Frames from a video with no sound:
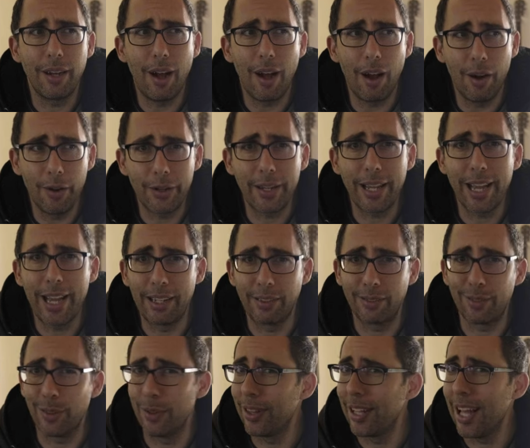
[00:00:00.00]
Okay,
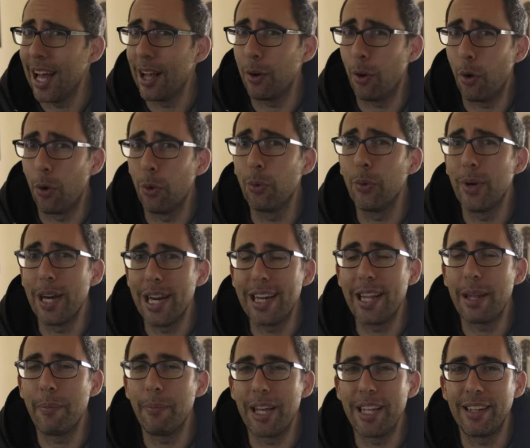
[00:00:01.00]
so that
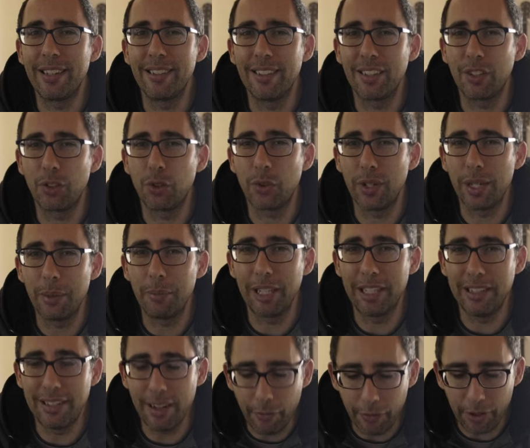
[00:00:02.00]
already made it
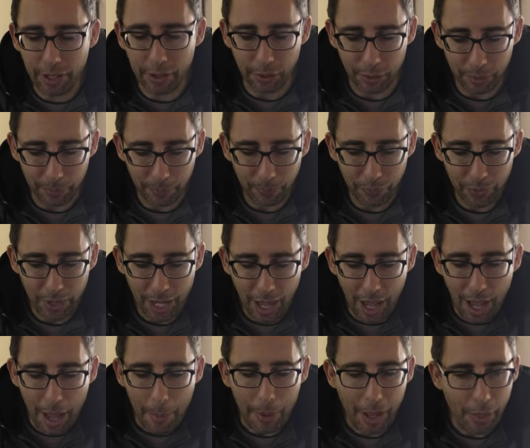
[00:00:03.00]
extremely difficult.
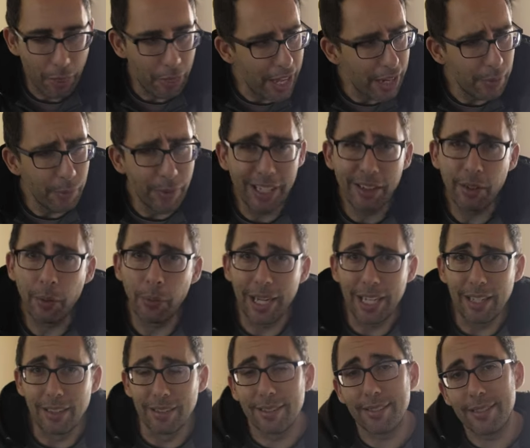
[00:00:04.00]
But then when the
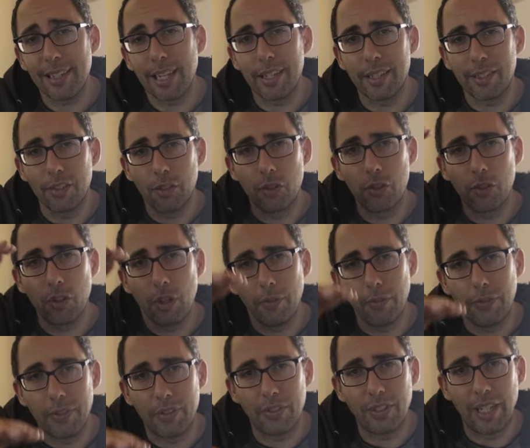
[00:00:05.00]
whales started
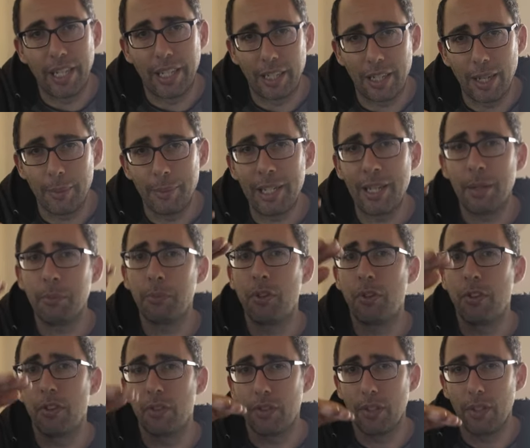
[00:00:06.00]
surfacing, coming up
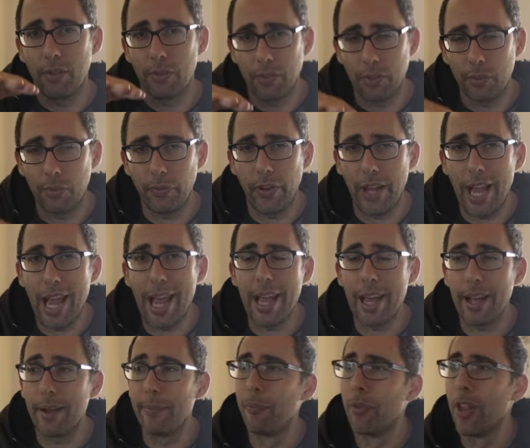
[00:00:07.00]
to the surface for
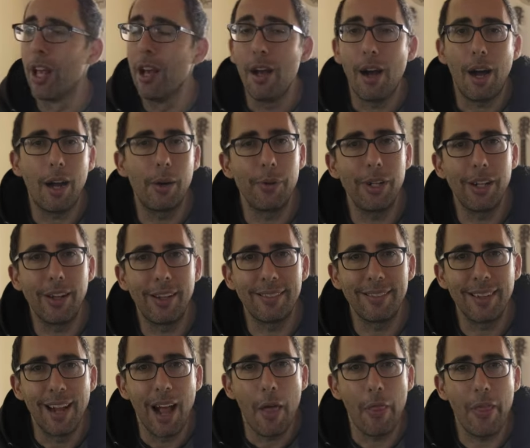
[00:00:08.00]
air, I
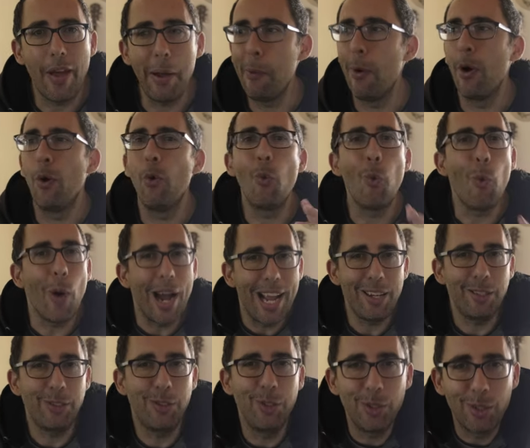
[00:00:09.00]
realized they were
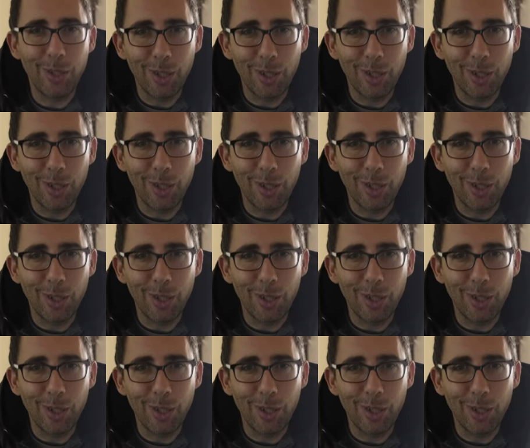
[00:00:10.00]
way too